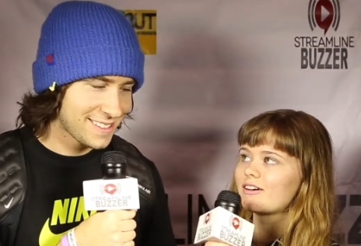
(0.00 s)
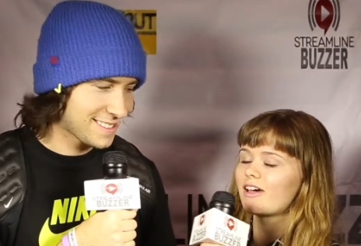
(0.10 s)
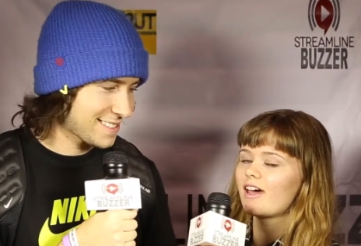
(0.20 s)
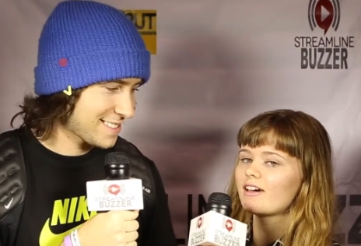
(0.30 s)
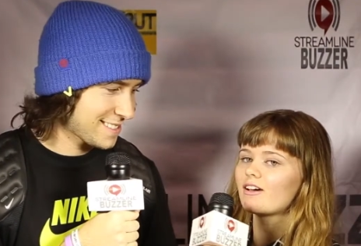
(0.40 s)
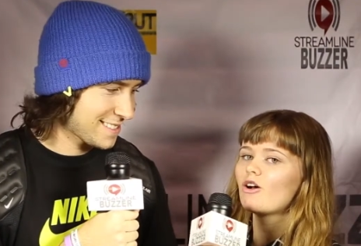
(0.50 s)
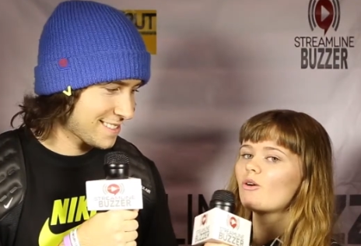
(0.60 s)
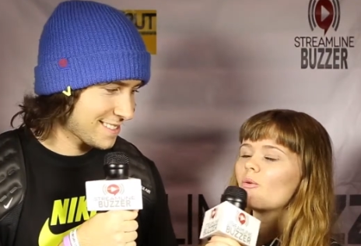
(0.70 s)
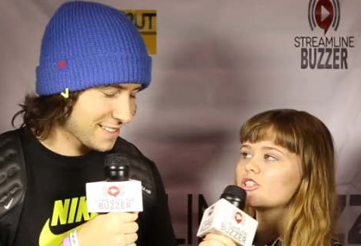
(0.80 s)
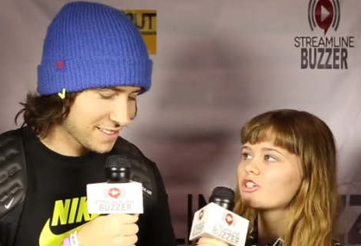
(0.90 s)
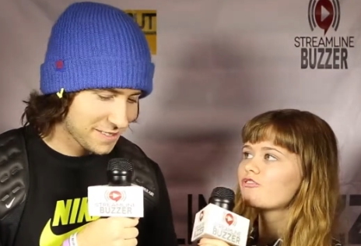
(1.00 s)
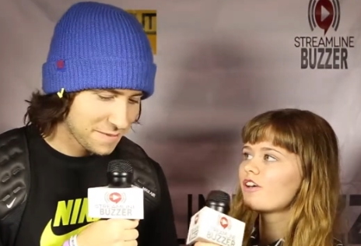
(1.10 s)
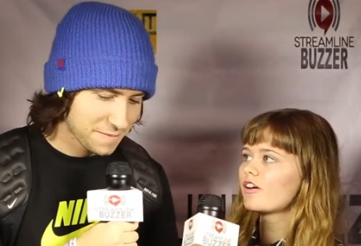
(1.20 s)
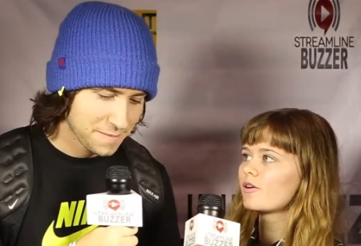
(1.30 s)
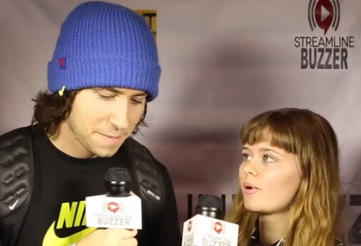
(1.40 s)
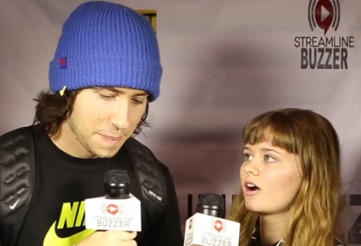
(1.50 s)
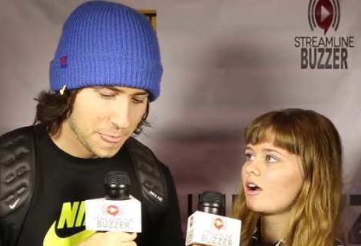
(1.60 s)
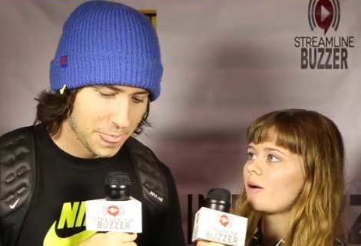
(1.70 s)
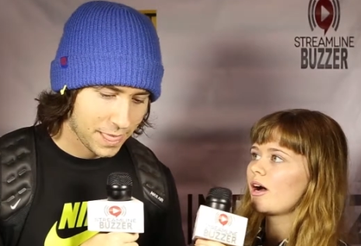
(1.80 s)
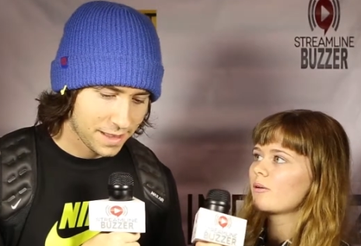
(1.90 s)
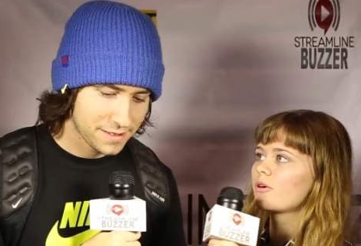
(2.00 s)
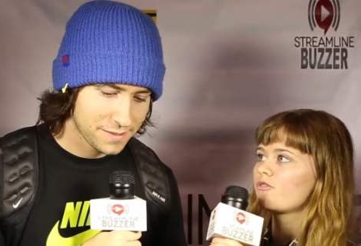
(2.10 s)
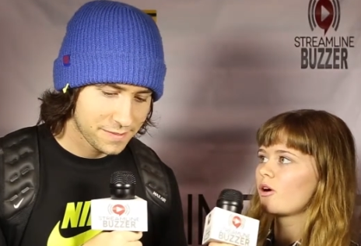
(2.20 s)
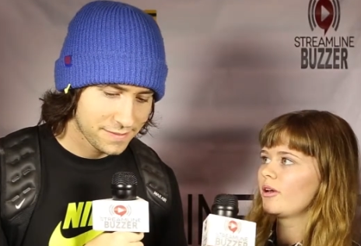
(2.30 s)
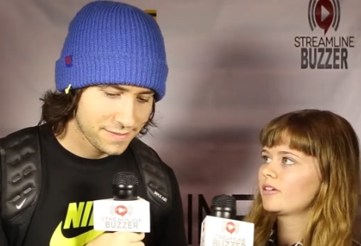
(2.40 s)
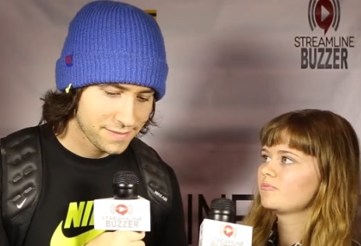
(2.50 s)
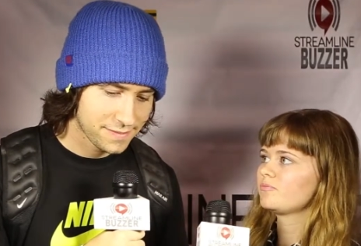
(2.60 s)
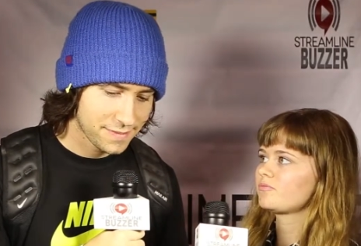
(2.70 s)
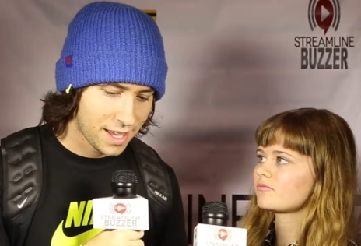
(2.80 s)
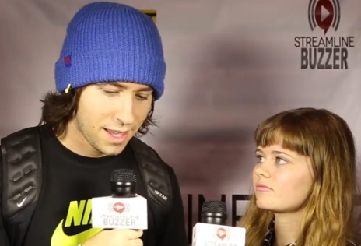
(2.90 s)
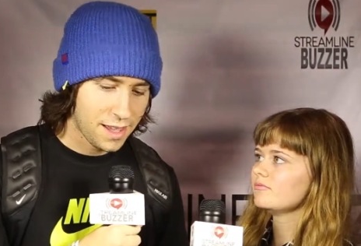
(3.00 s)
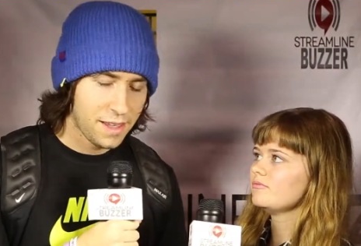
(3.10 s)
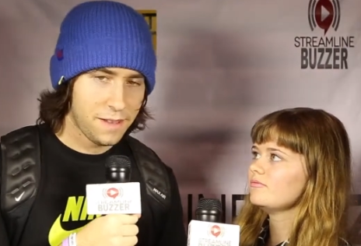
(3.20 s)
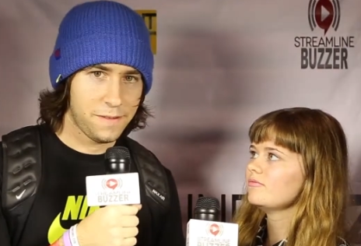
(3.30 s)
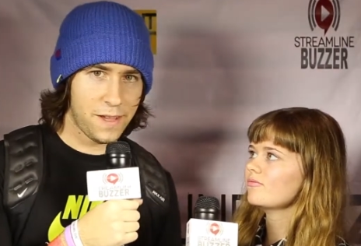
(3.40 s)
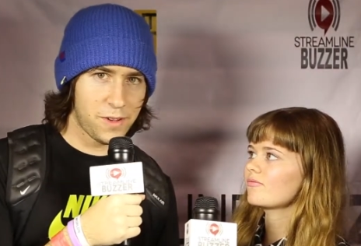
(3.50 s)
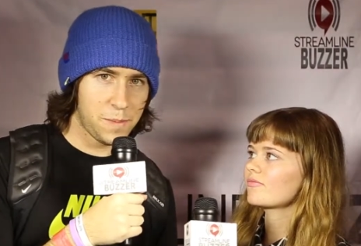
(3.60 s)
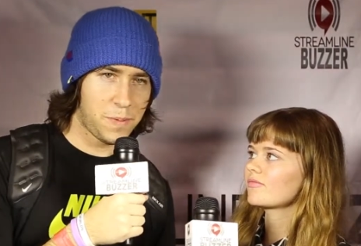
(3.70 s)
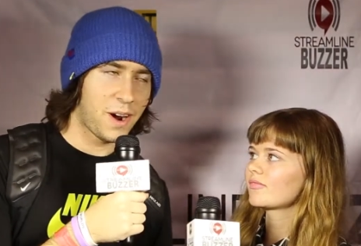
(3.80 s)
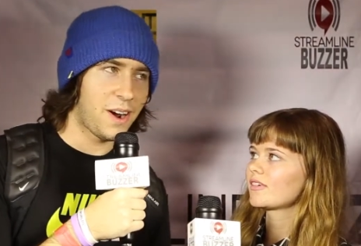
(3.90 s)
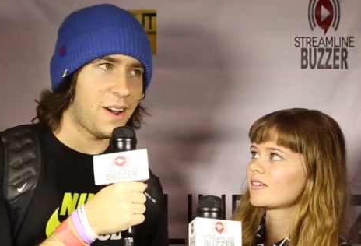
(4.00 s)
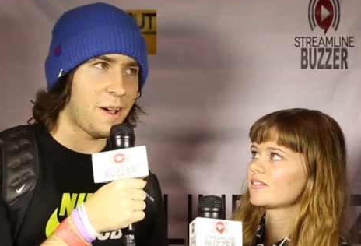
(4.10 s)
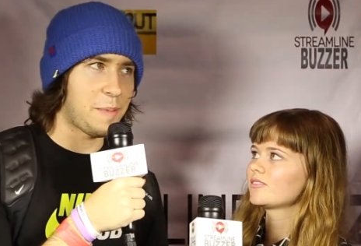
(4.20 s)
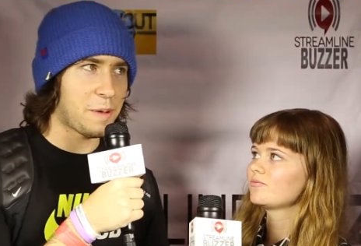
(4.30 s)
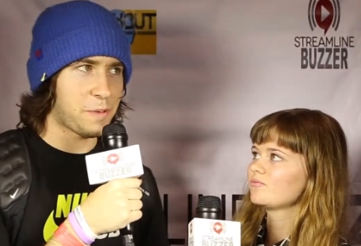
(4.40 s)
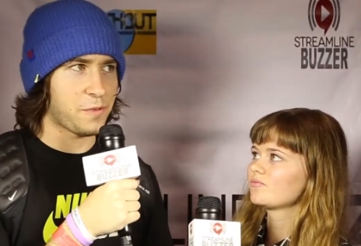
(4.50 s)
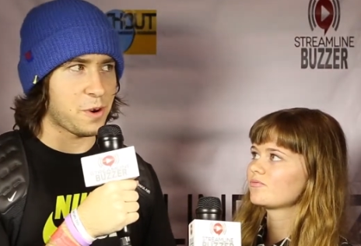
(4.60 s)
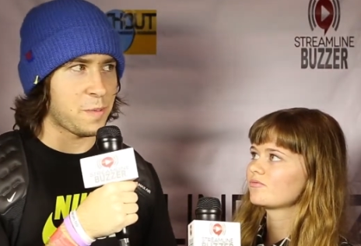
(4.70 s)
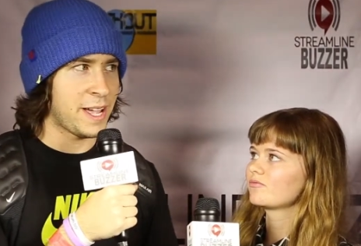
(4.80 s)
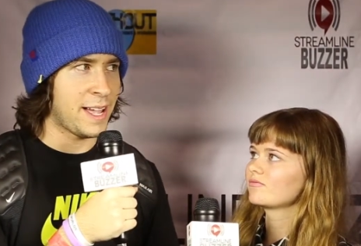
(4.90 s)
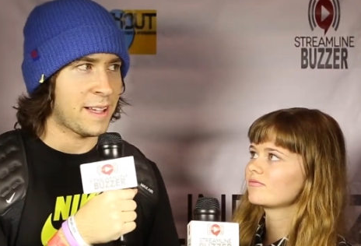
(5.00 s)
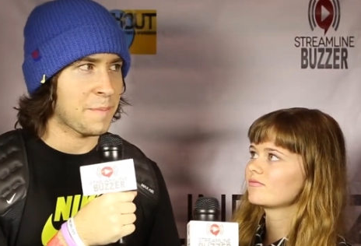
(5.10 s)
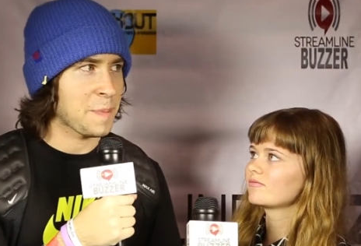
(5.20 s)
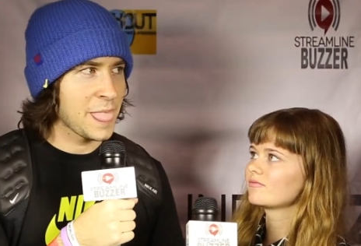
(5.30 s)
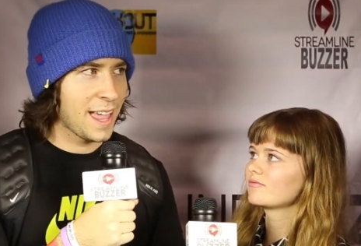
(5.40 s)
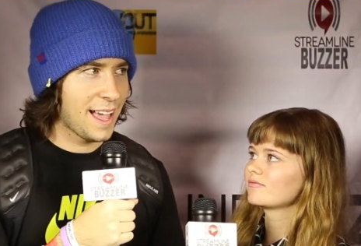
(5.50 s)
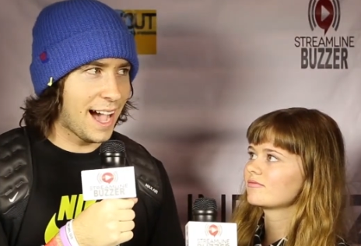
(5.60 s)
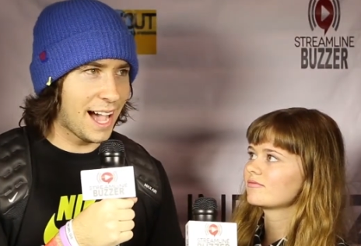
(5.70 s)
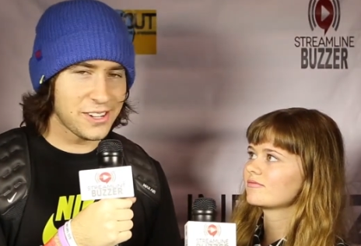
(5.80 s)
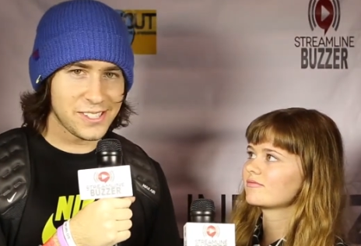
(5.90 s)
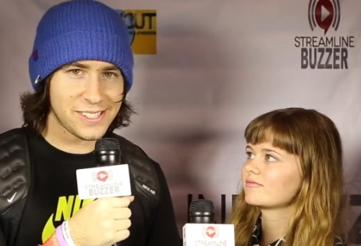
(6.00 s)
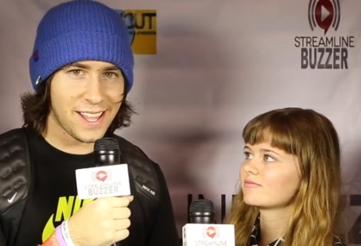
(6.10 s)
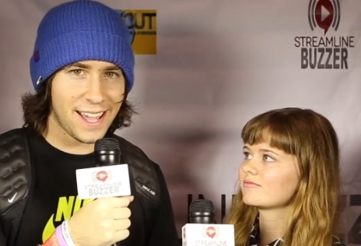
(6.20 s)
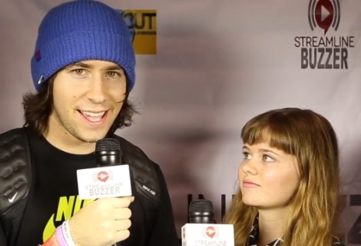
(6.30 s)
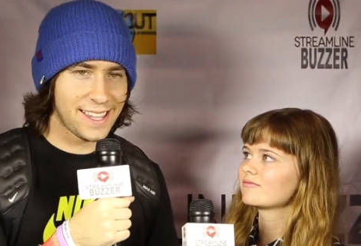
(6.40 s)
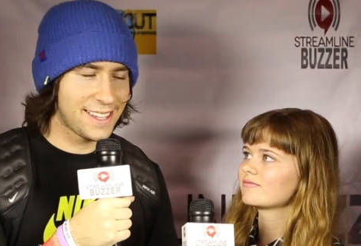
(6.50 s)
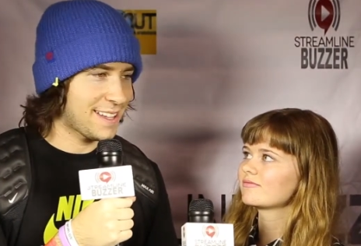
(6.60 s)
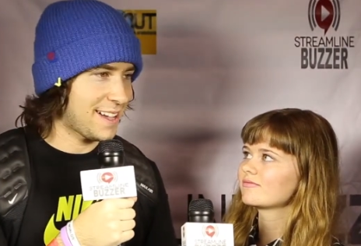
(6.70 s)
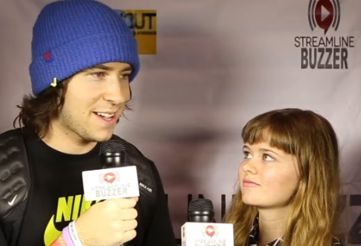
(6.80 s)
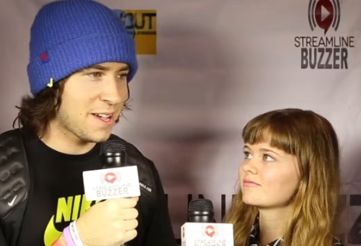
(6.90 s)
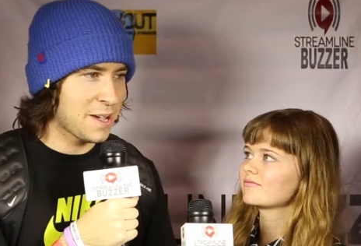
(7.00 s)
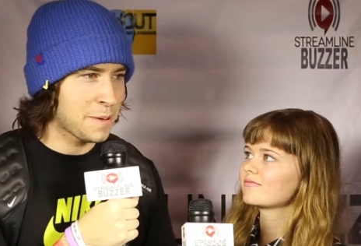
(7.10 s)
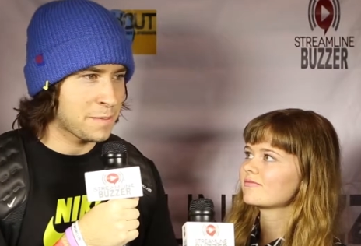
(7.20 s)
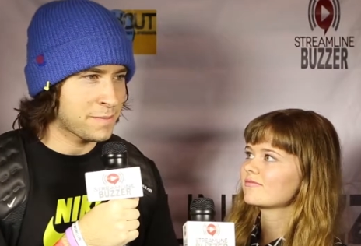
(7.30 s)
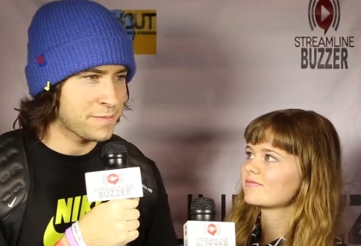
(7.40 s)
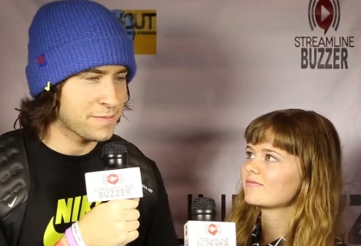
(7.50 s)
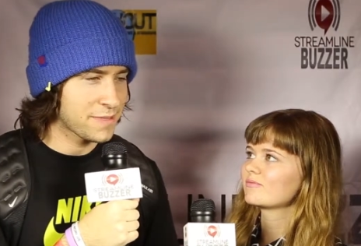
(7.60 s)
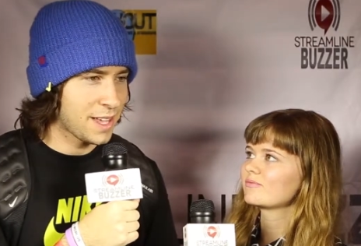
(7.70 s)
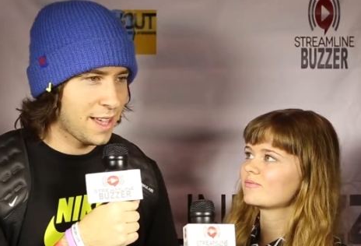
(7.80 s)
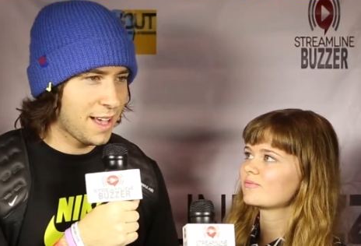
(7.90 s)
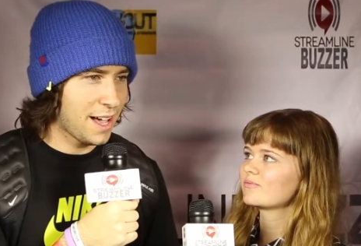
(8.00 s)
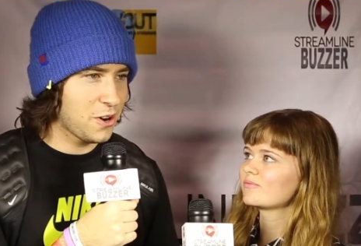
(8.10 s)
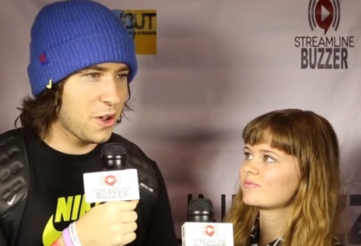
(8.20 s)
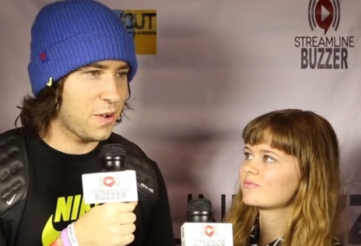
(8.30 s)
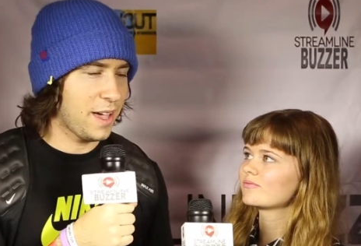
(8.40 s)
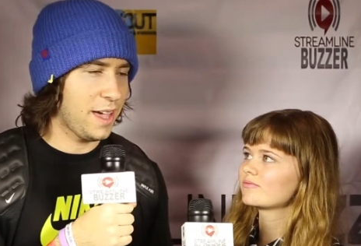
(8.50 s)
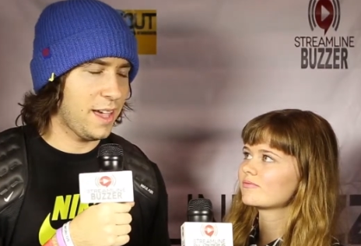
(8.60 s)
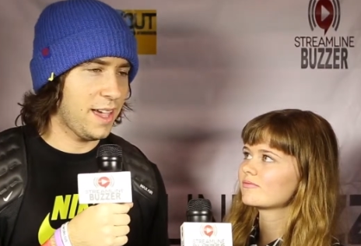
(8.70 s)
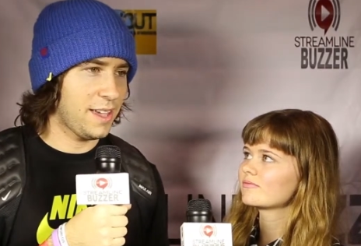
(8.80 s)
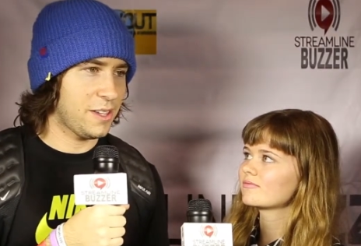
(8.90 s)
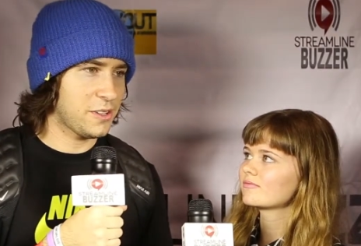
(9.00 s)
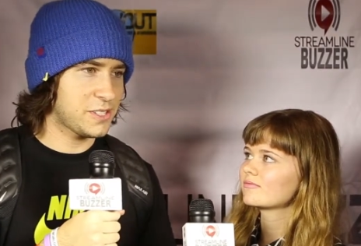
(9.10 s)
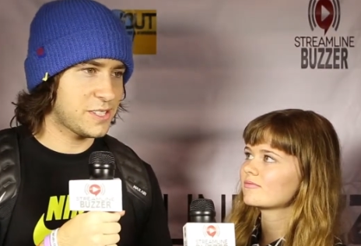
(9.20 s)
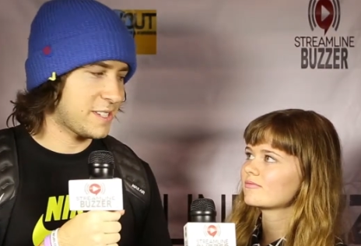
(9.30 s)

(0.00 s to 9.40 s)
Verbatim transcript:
Speaker 1: Okay. What's your favorite part about performing?
Speaker 2: Favorite part about performing? I just like, um, I don't know, it, it used to